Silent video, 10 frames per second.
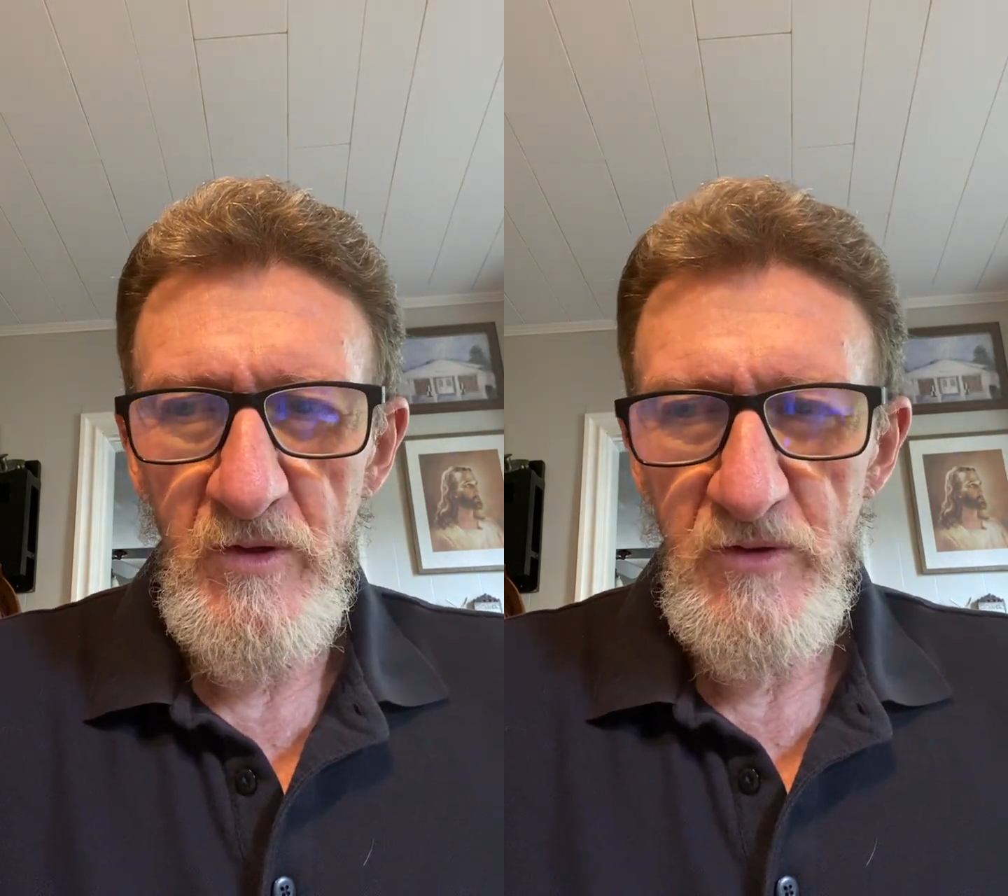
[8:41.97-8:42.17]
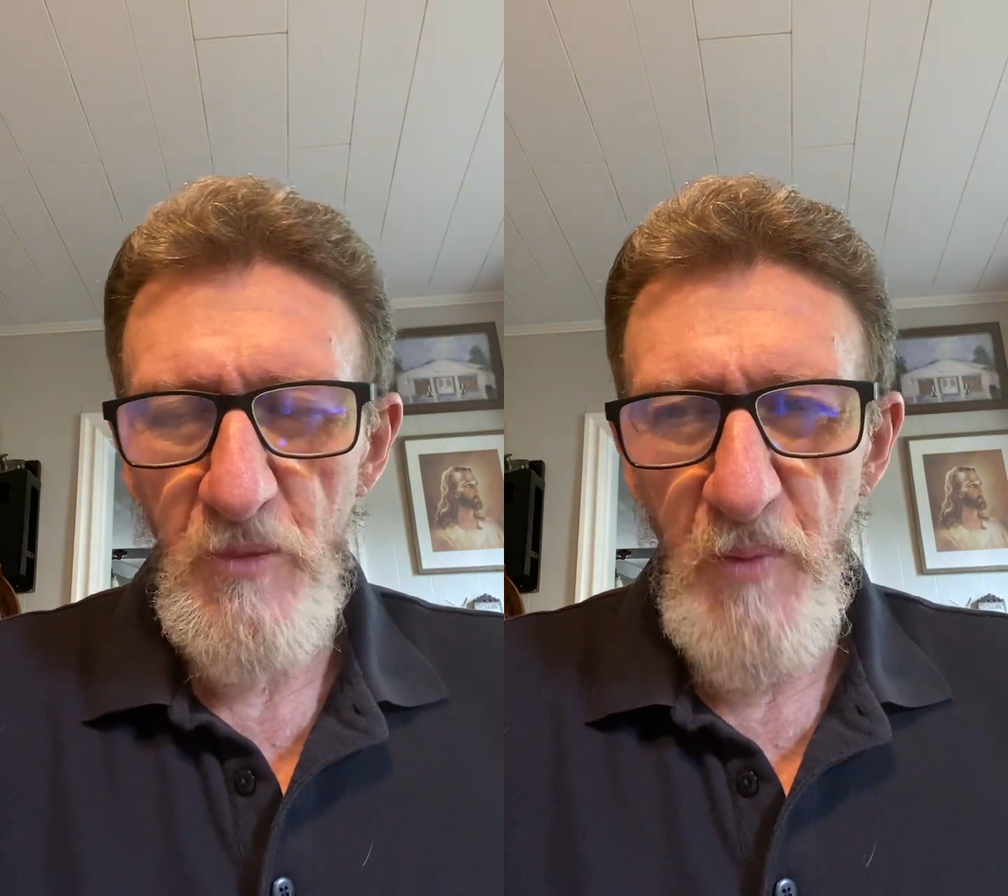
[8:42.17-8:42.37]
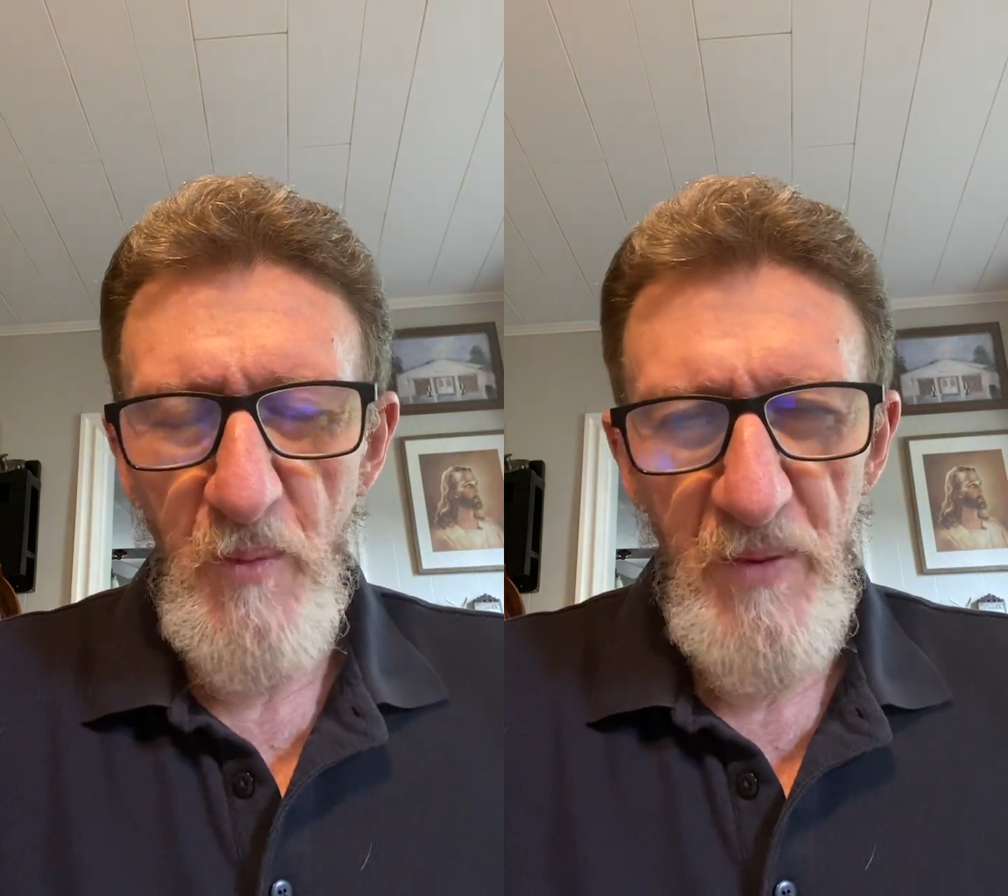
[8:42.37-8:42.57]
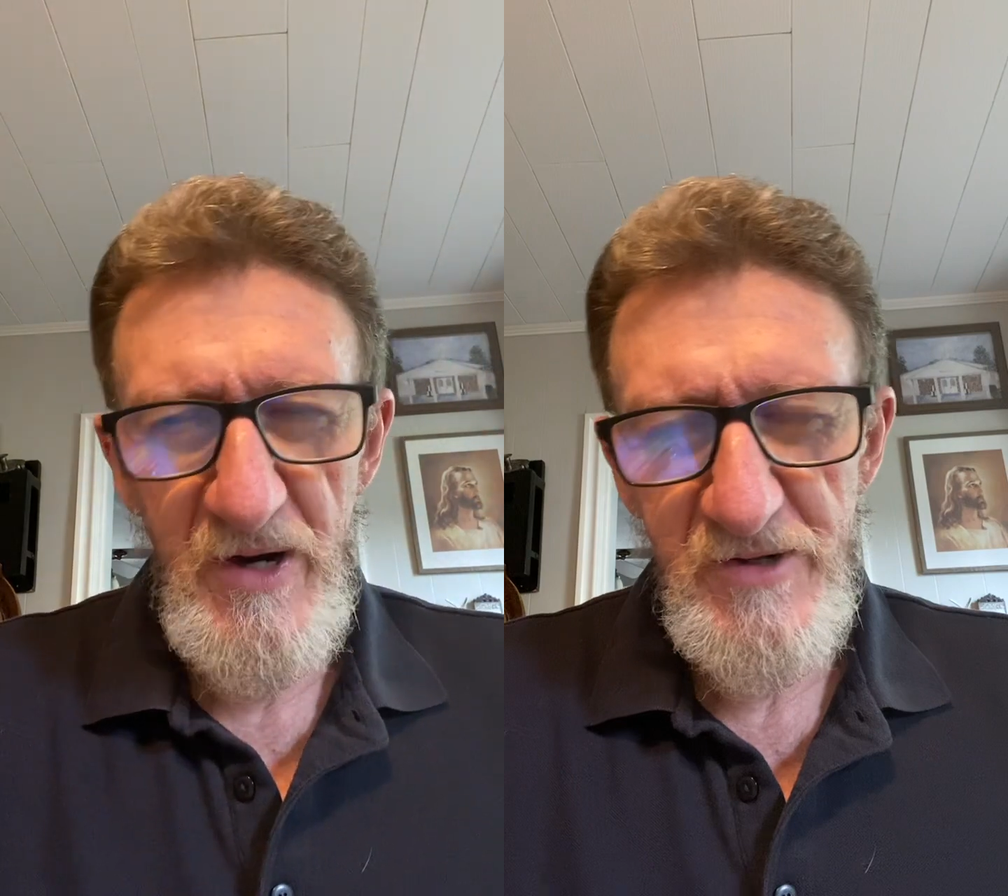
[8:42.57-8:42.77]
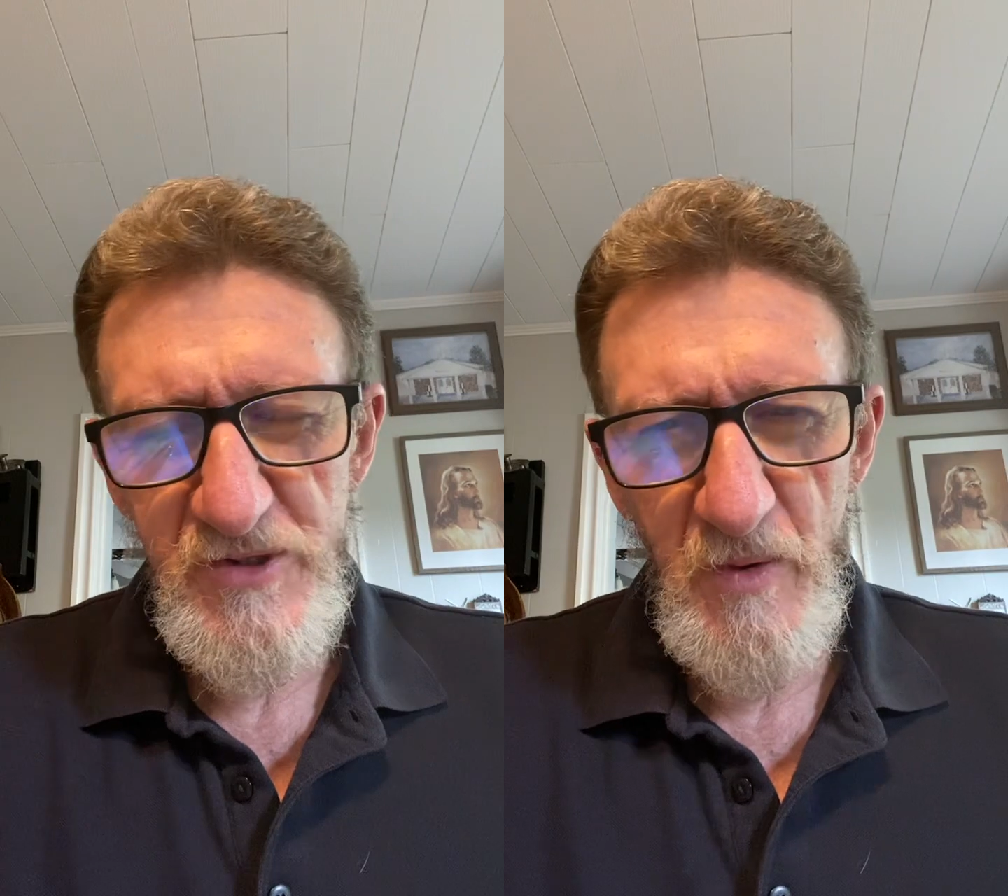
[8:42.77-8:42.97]
to
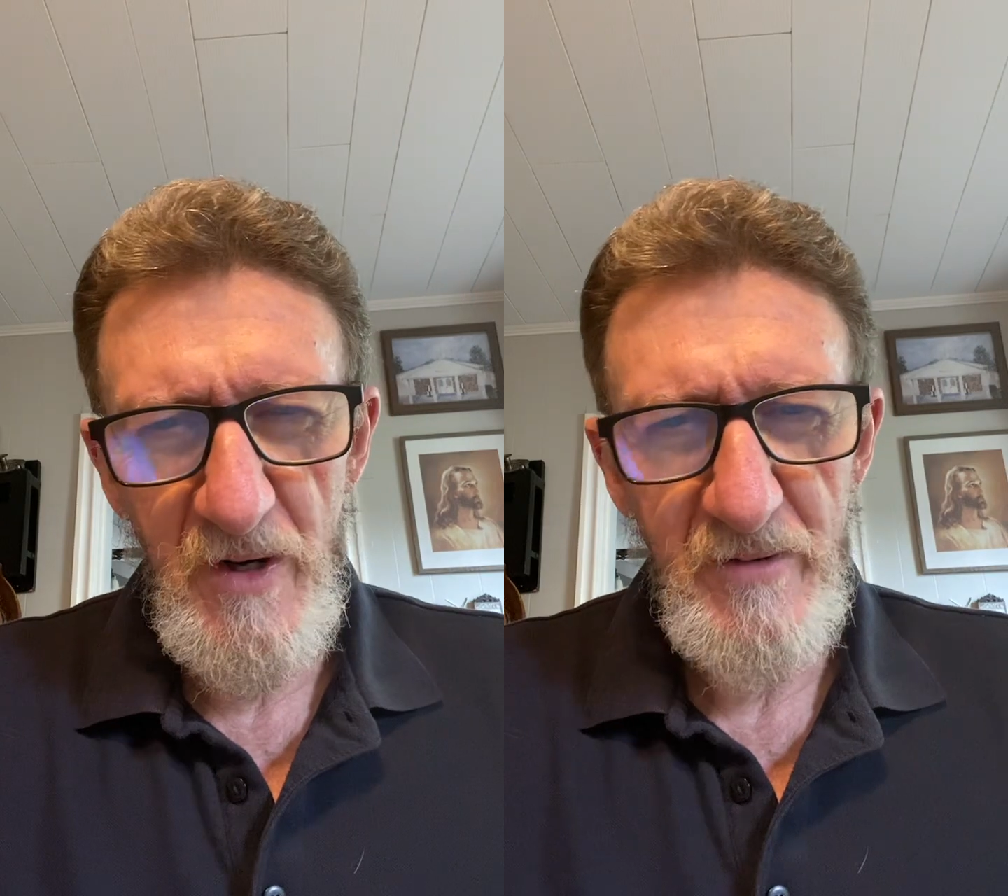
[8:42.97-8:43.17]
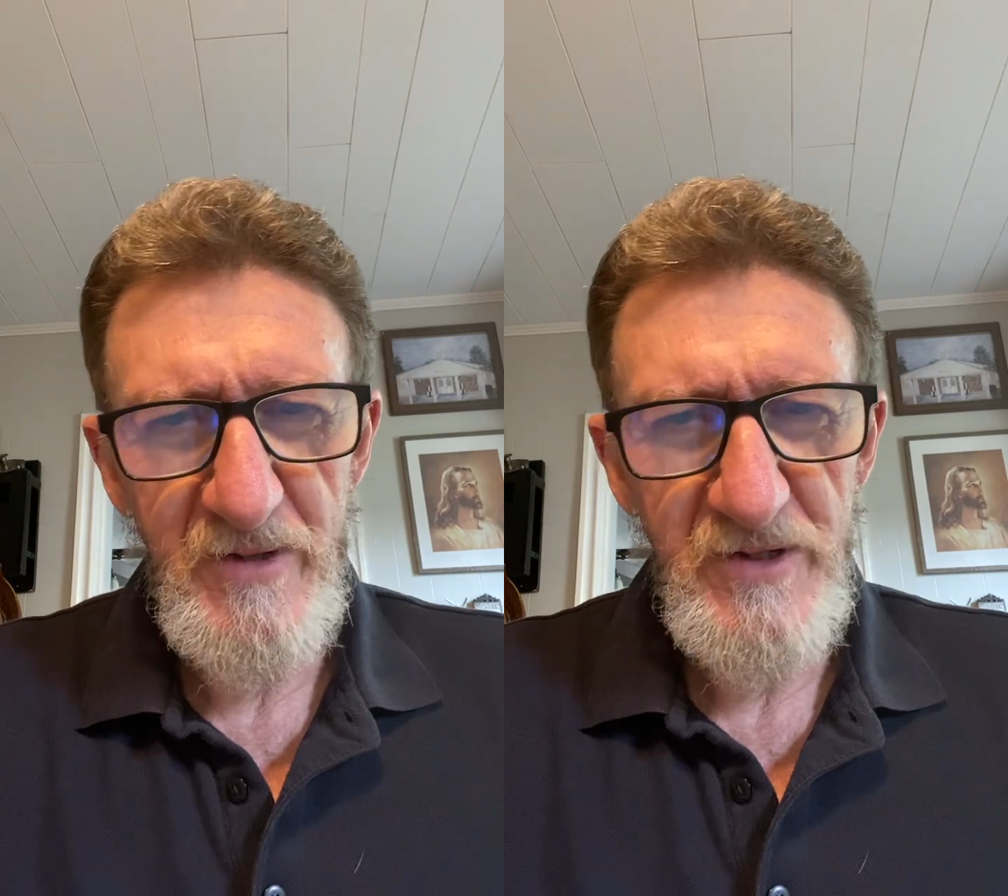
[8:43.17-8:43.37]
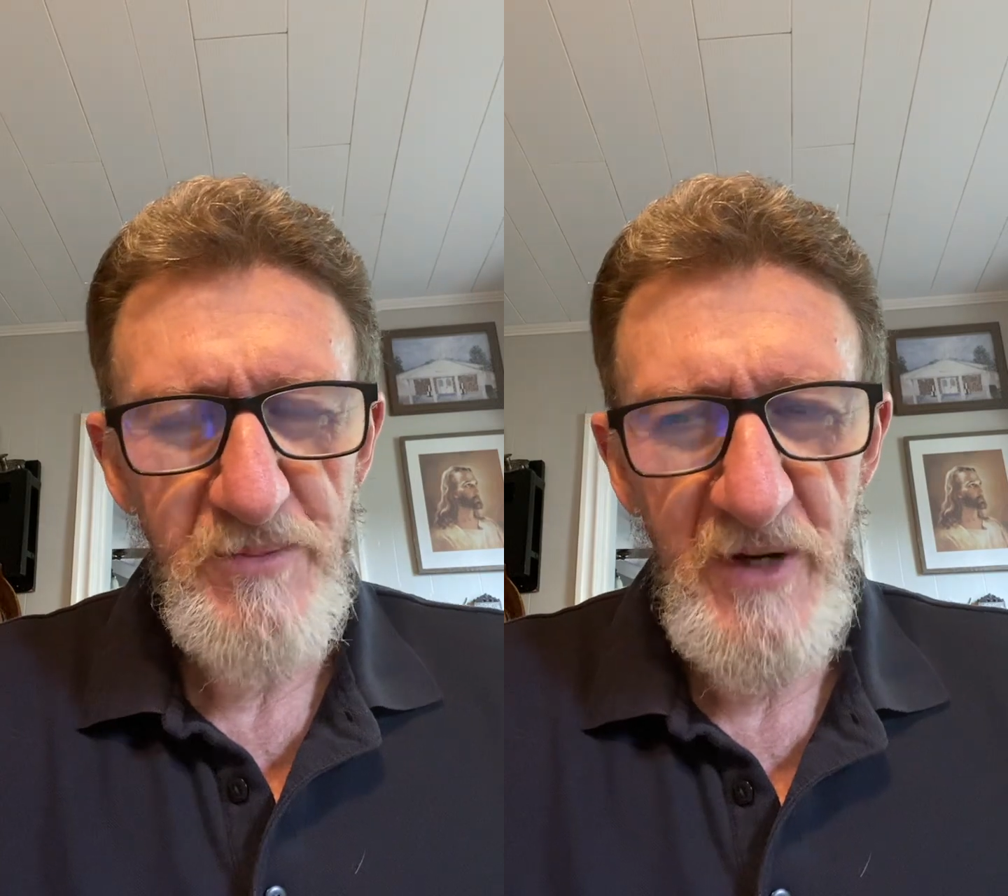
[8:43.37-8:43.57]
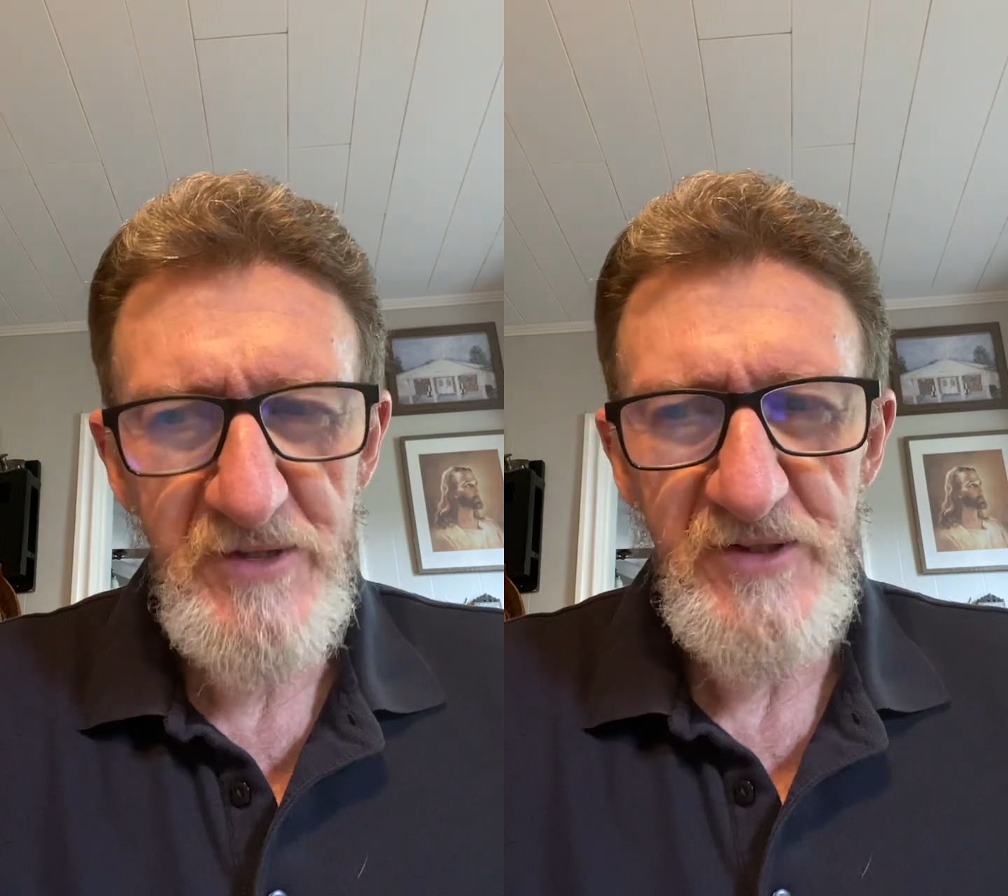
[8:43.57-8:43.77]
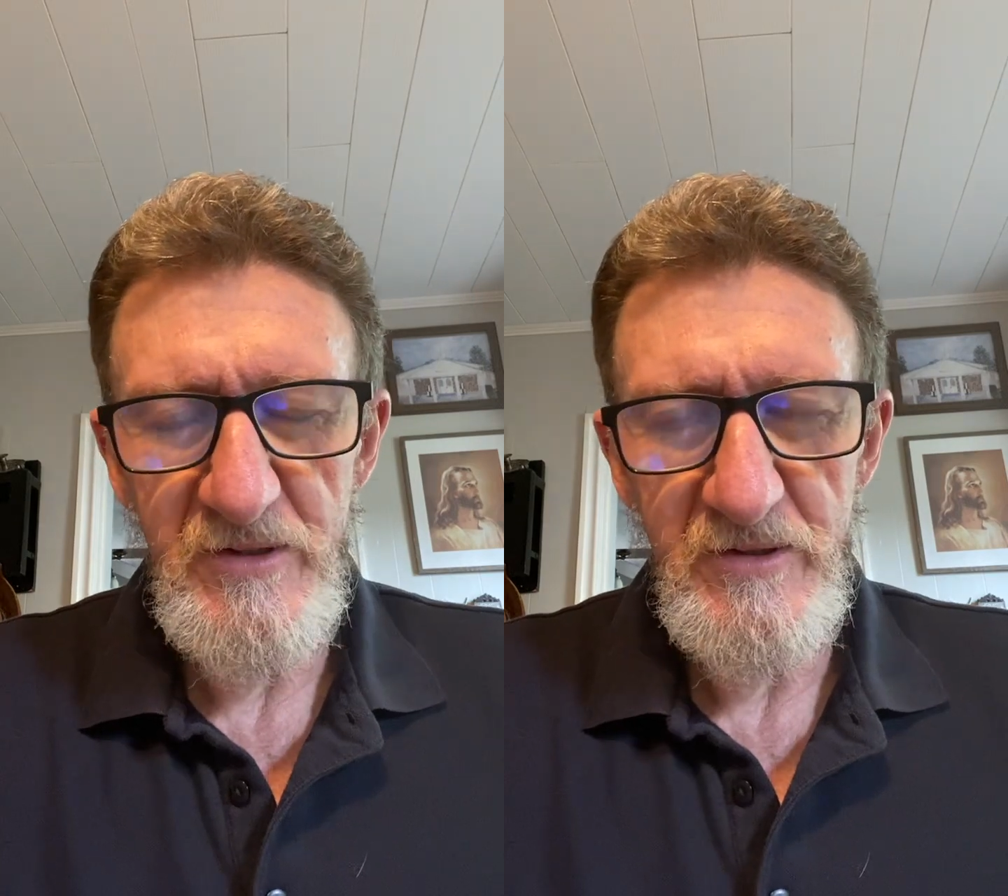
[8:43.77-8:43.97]
perpetuate this
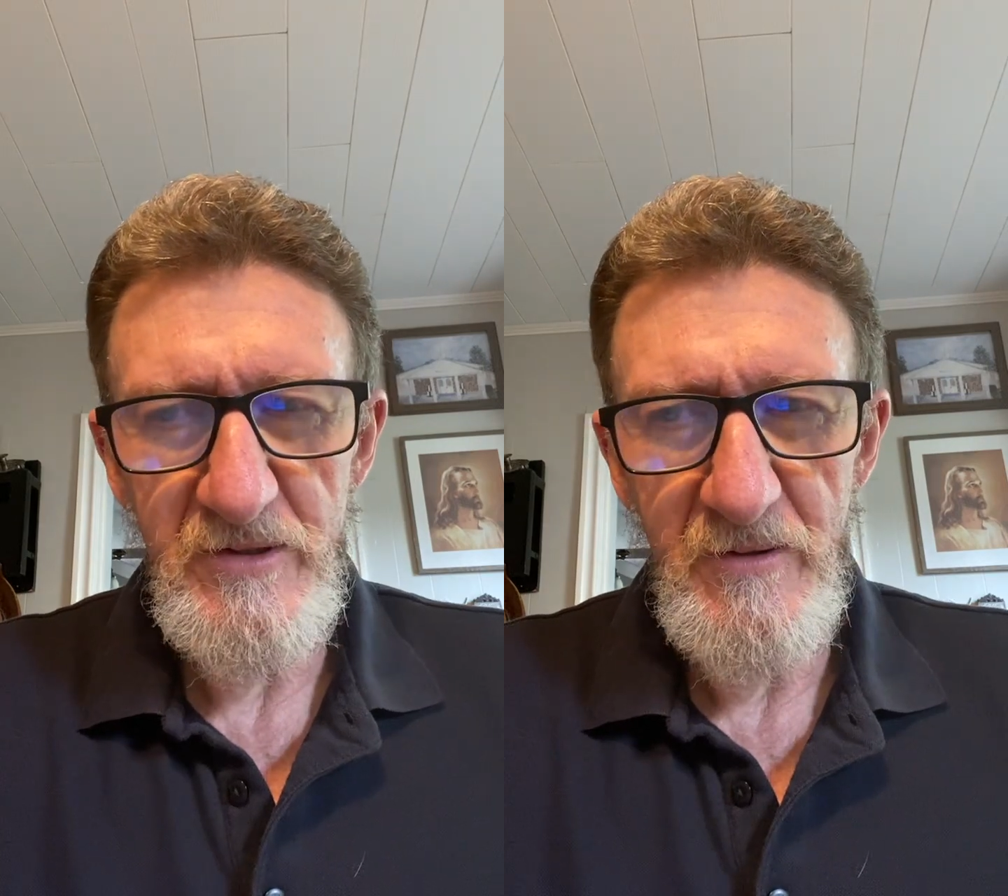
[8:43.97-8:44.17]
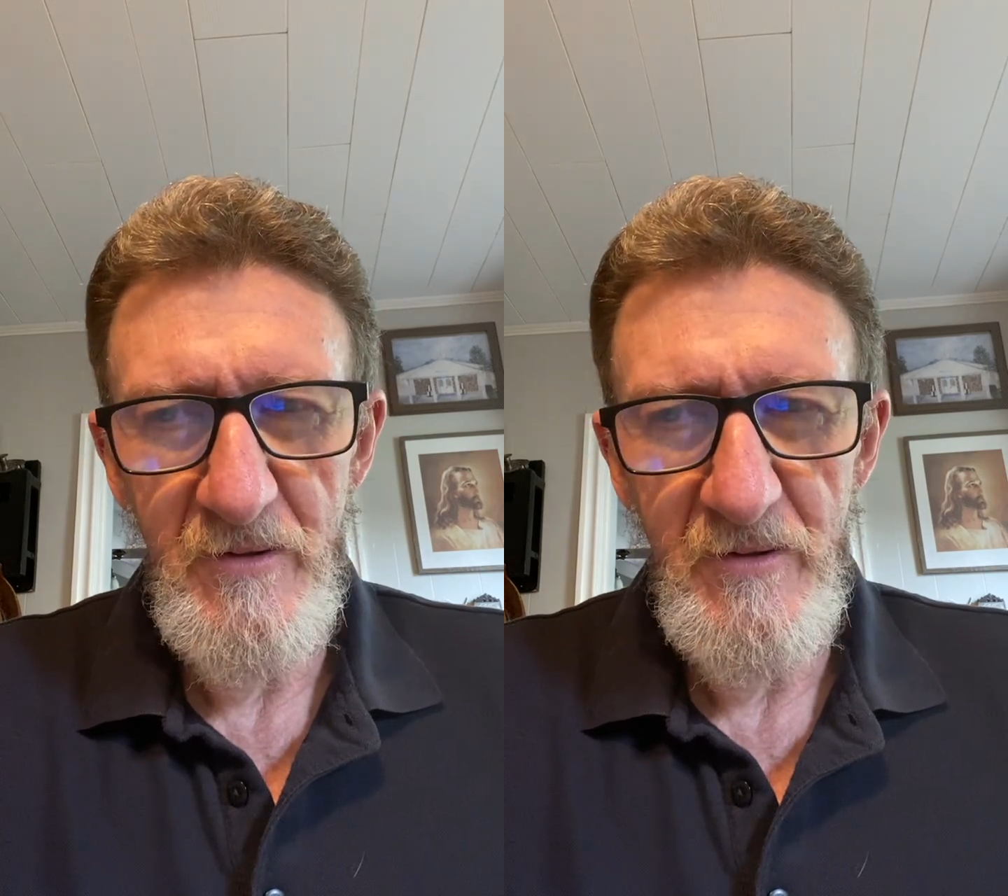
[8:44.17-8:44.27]
message